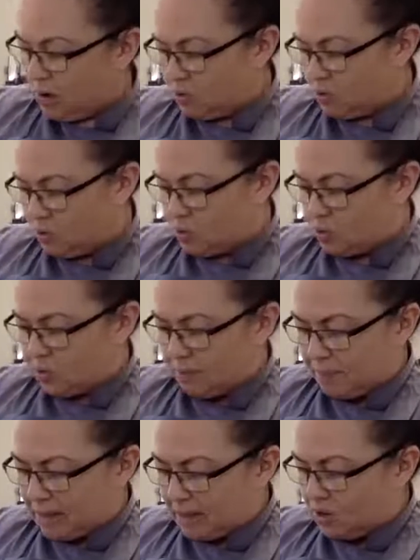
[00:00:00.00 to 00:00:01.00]
how to use a
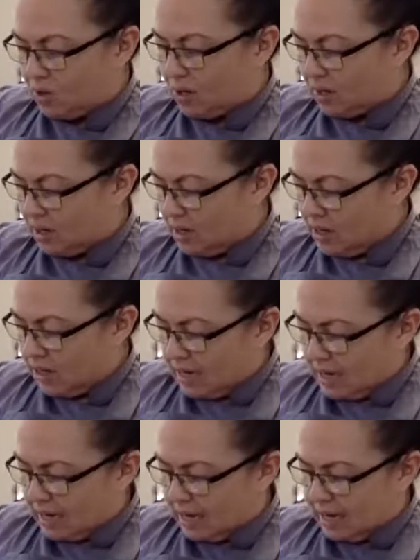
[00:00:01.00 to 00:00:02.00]
mandolin.
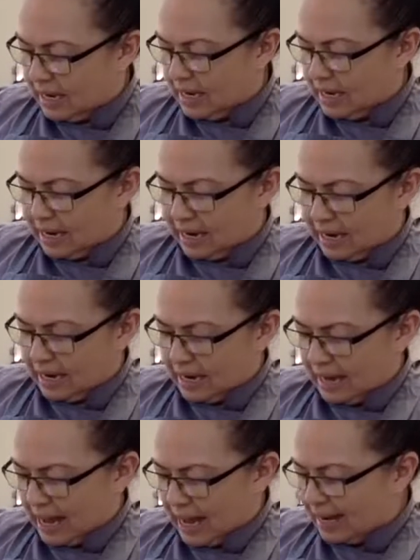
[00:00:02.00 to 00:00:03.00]

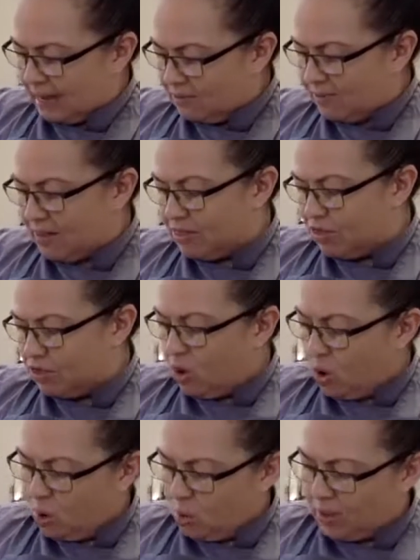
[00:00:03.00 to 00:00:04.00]
And even
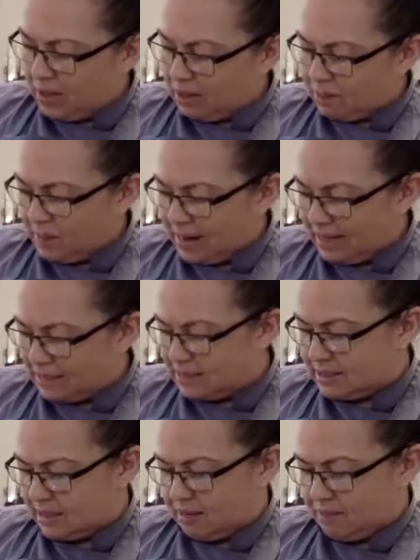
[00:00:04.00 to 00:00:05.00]
though it might
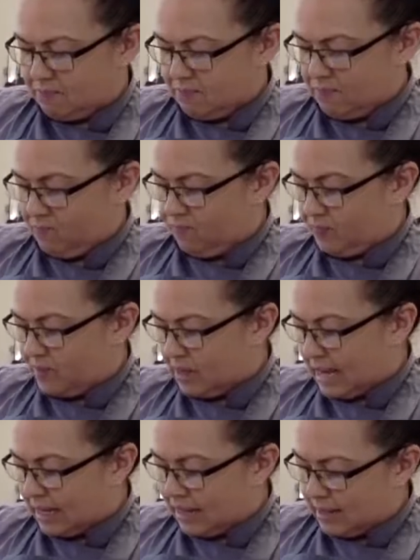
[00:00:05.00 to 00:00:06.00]
seem
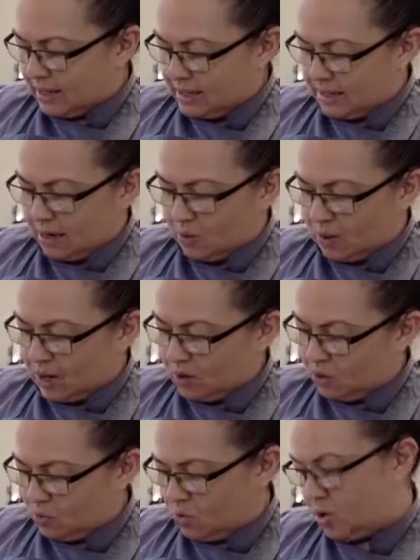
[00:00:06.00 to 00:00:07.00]
like, how can
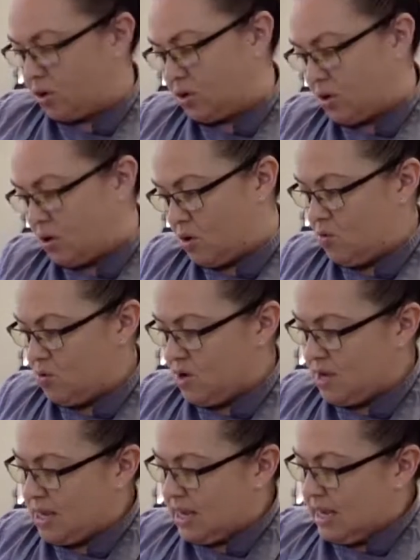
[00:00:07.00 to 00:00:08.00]
you not know?
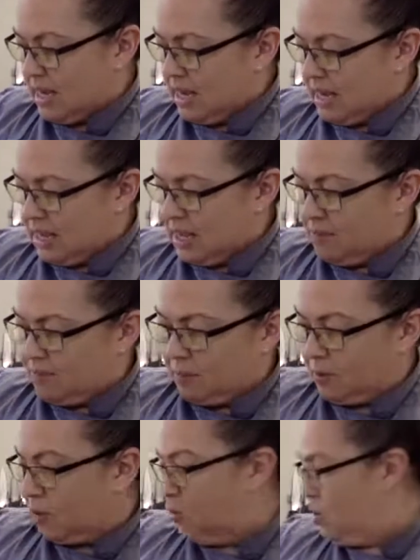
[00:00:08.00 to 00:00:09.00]

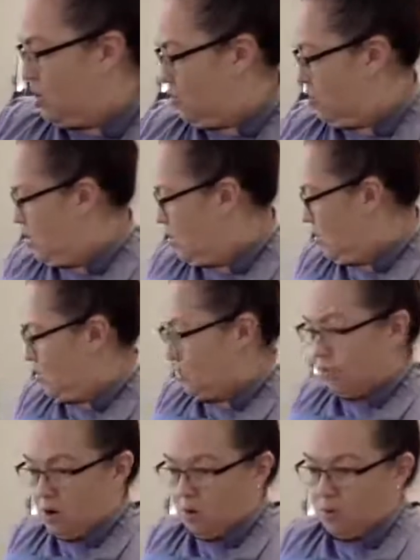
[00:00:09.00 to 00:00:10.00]
People who don't
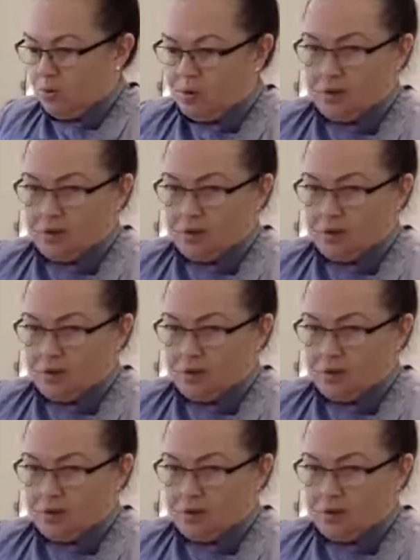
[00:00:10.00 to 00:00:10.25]
know.